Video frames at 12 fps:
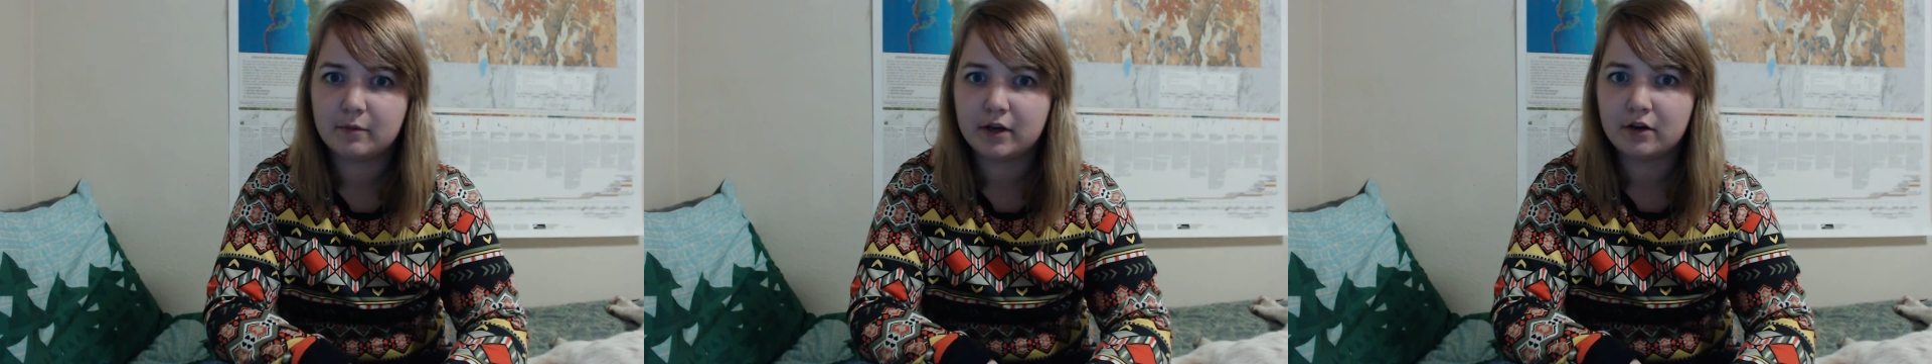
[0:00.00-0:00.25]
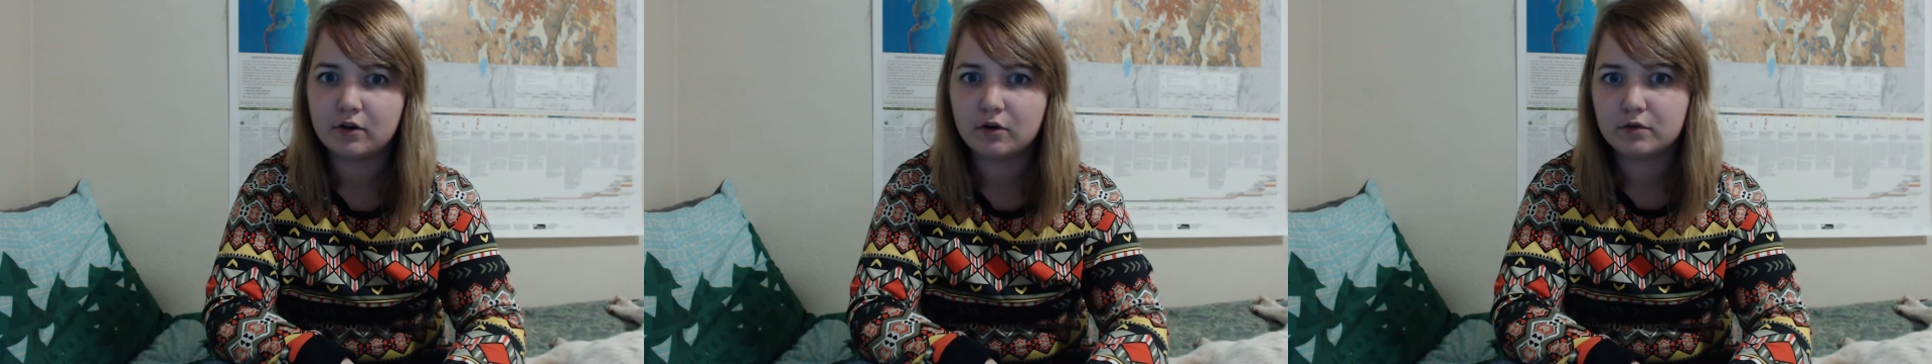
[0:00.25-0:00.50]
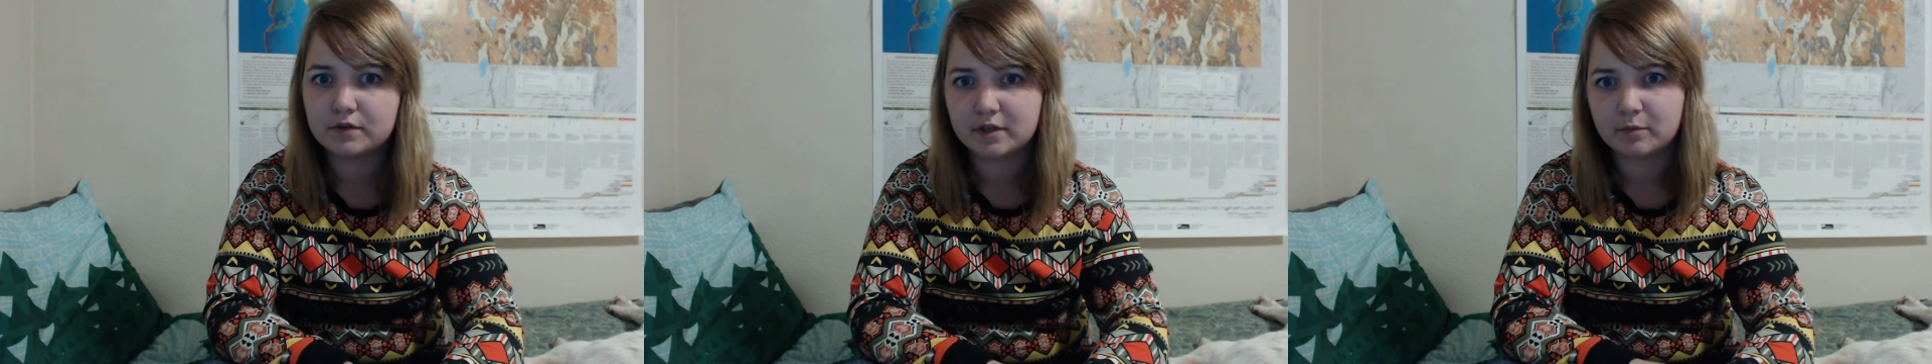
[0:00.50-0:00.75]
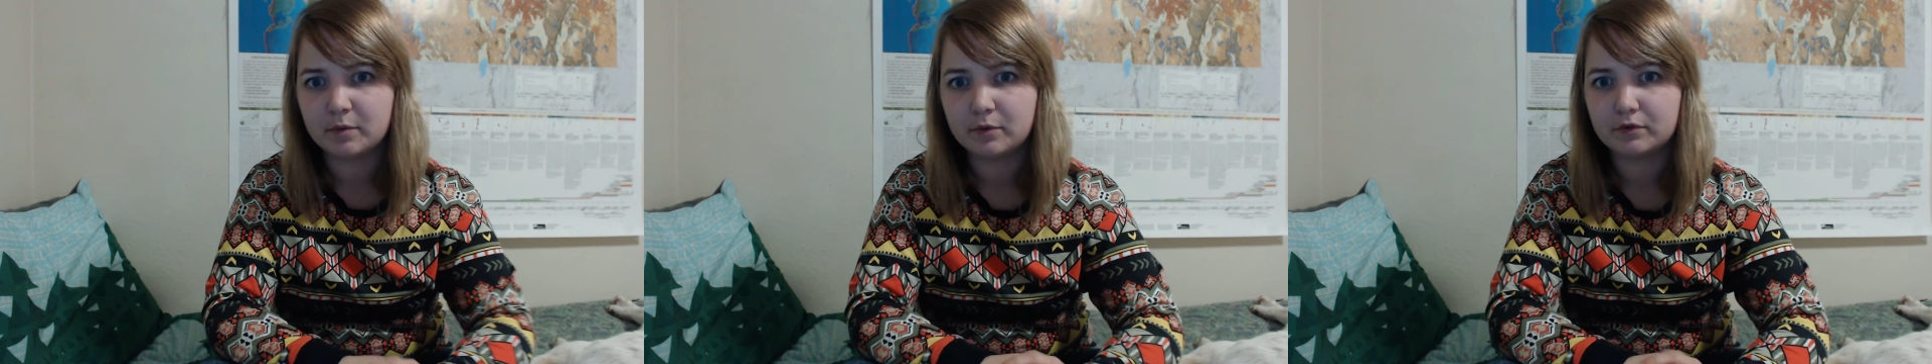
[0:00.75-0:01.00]
I know
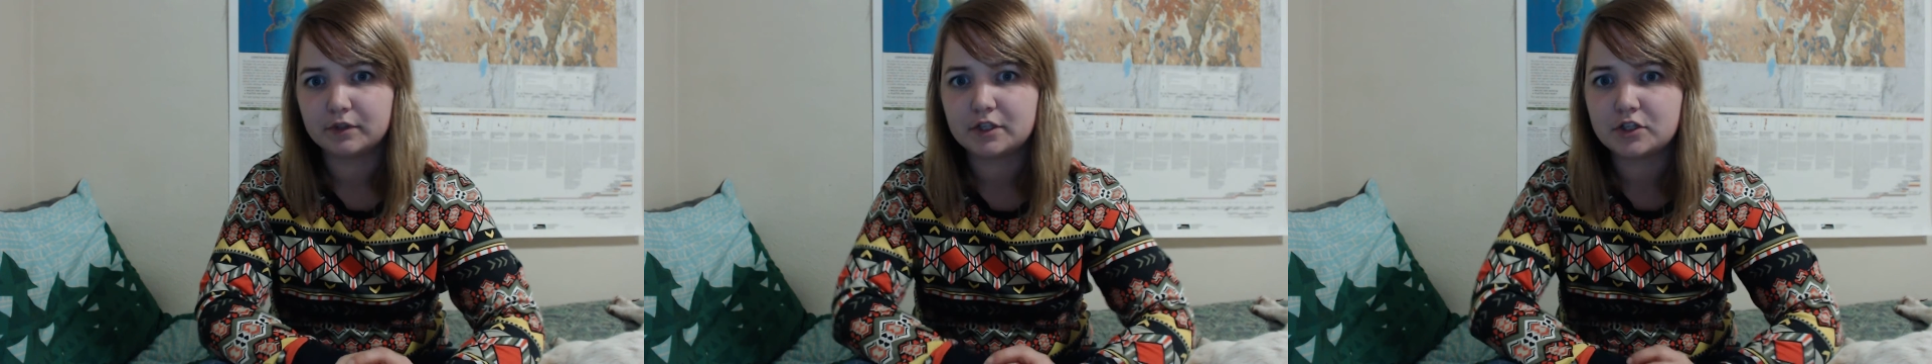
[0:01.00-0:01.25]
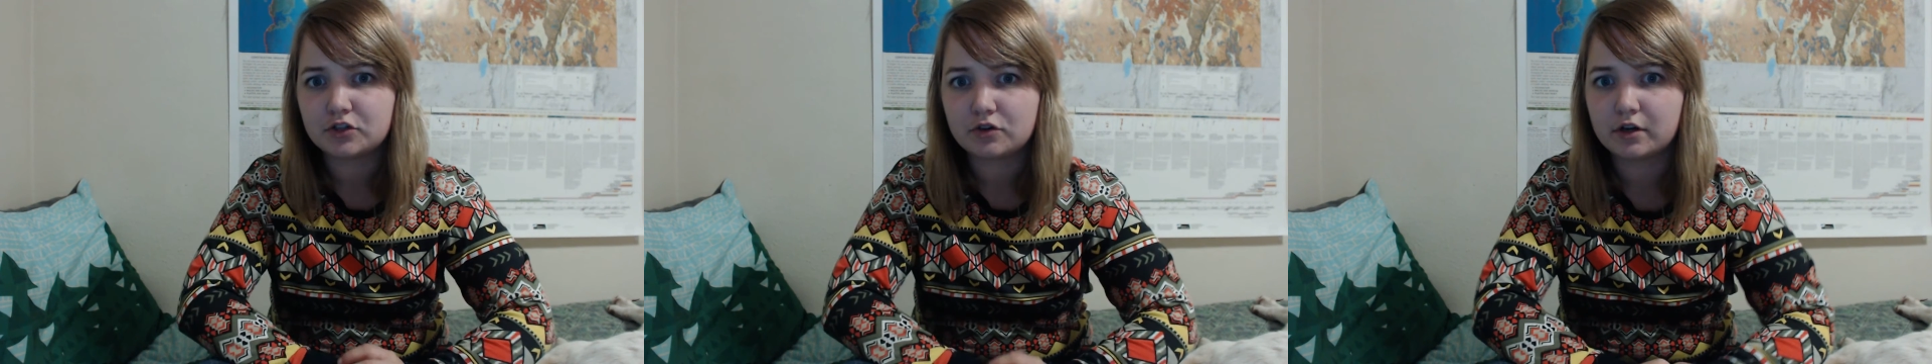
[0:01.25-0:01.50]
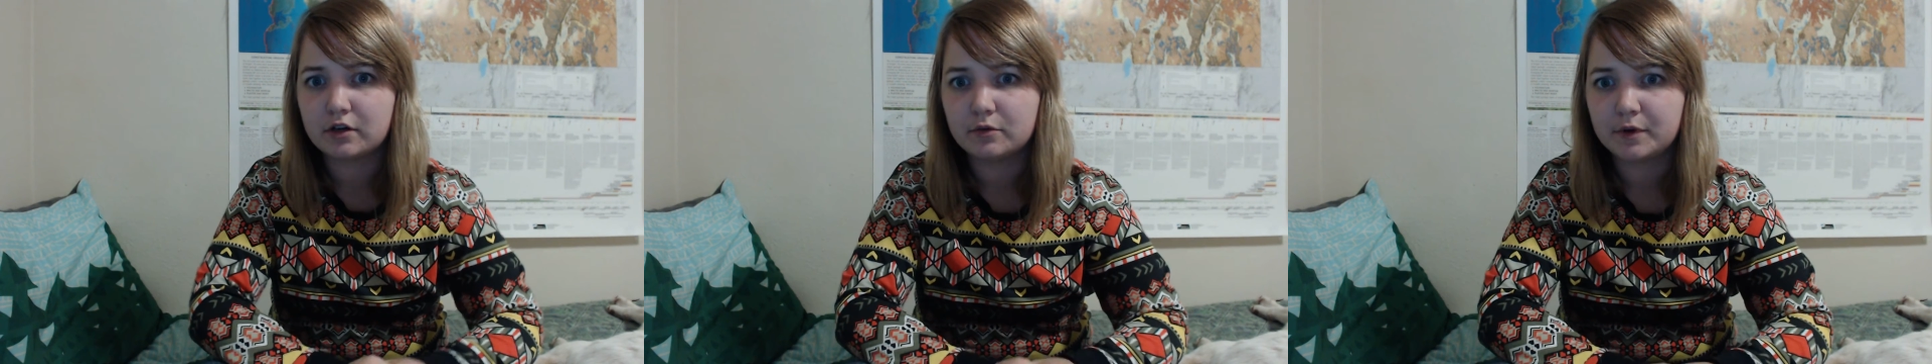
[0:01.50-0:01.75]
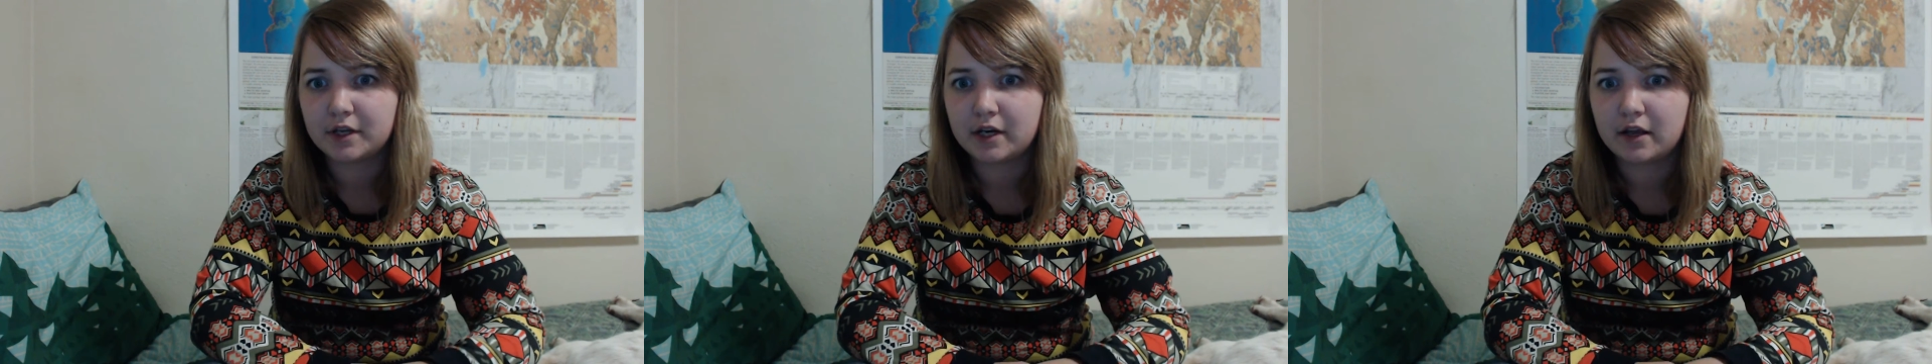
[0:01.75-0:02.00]
some people really struggle
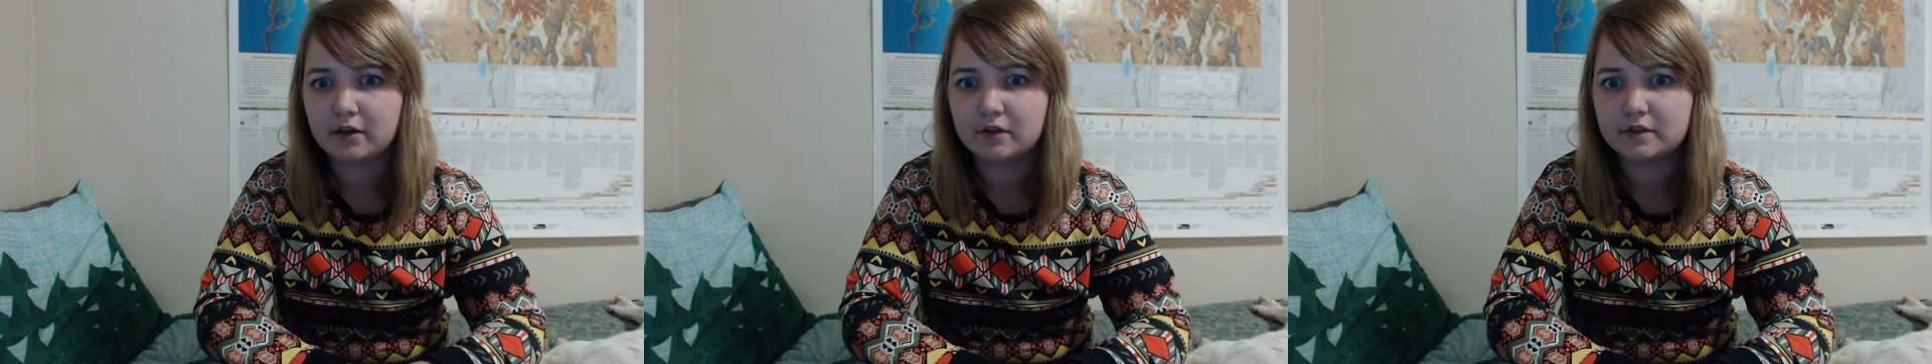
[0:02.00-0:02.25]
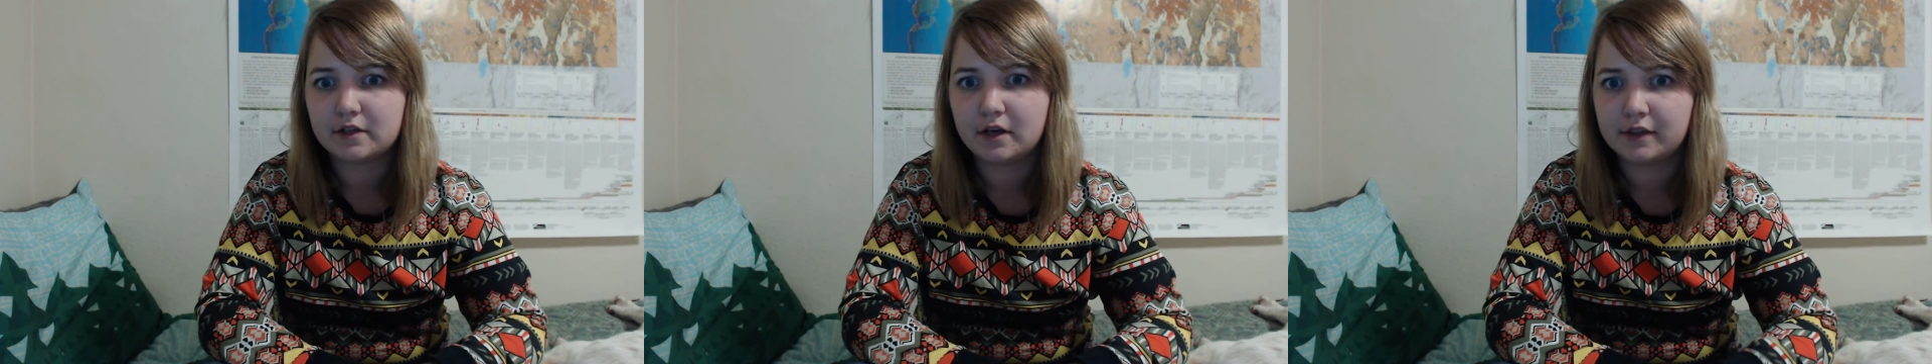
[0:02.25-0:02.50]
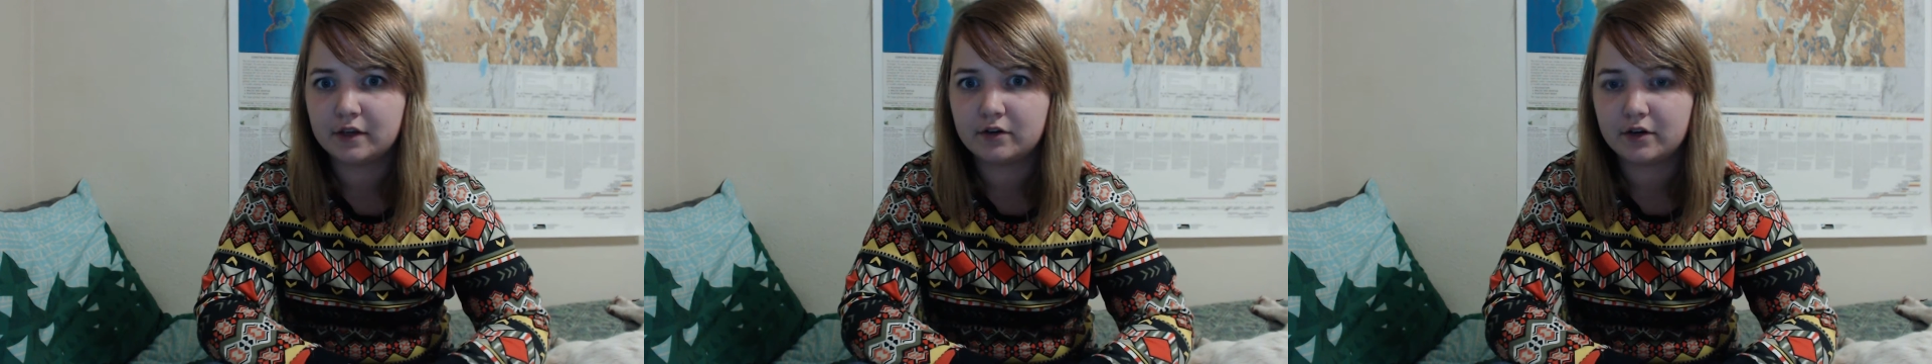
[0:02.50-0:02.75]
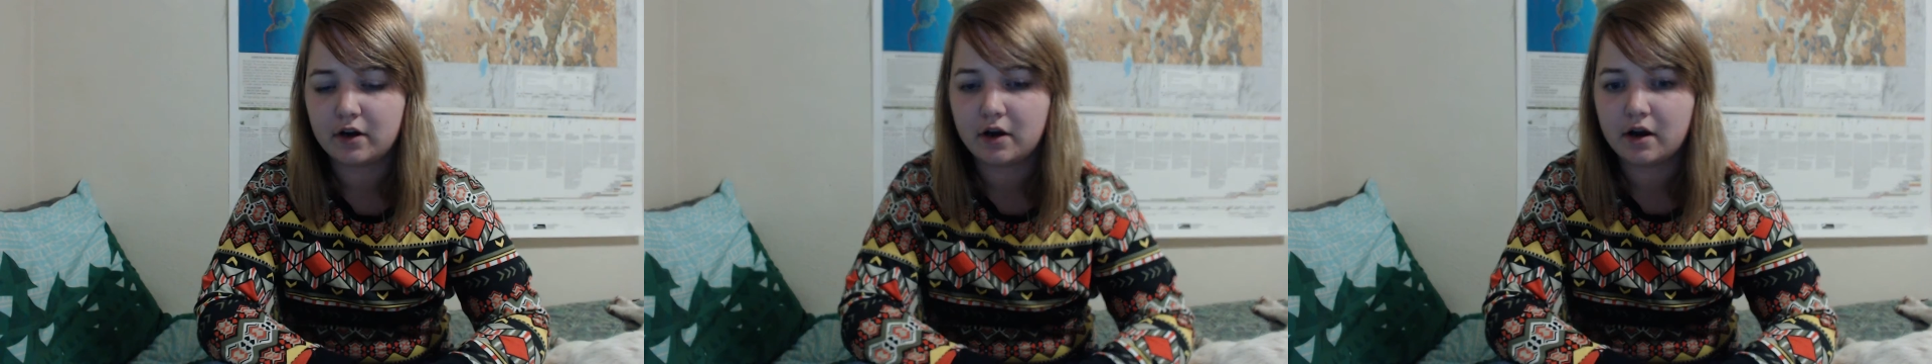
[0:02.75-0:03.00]
with nails on their
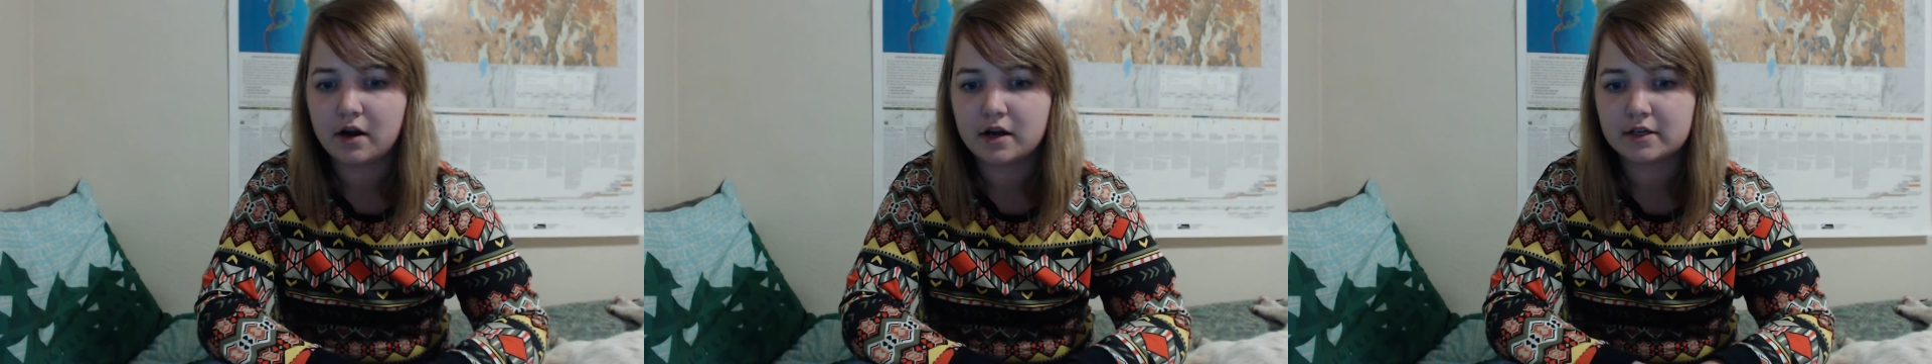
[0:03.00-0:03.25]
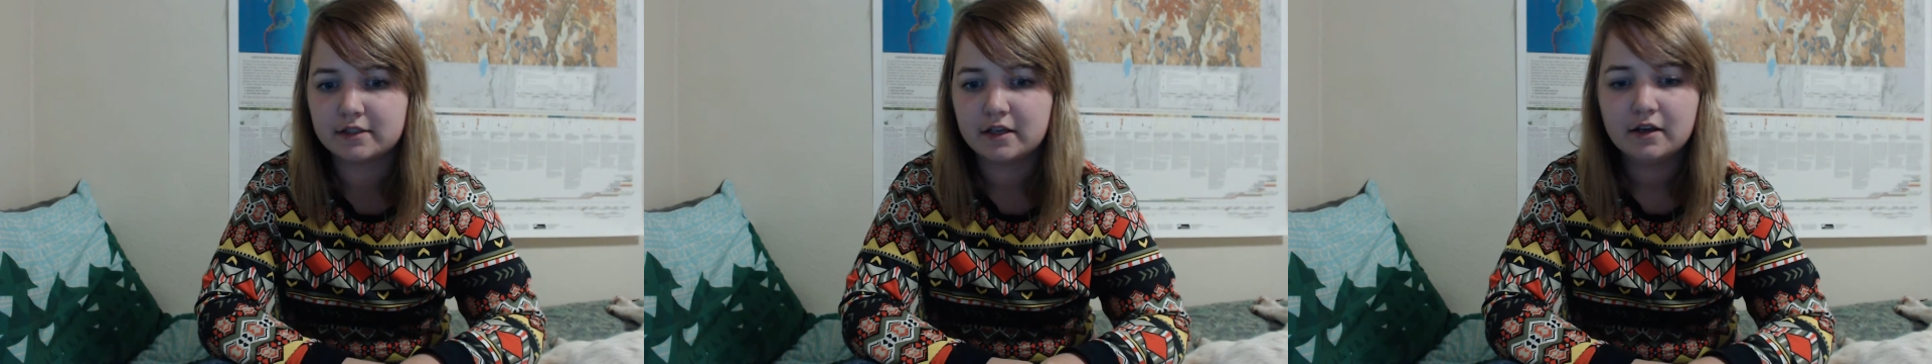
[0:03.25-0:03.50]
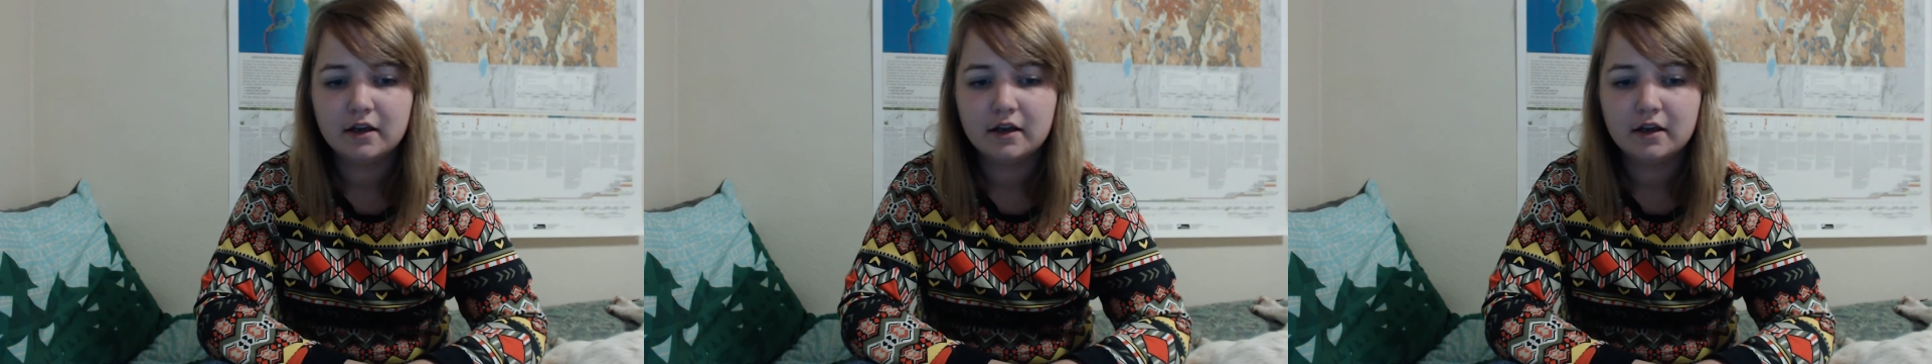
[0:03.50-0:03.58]
dogs.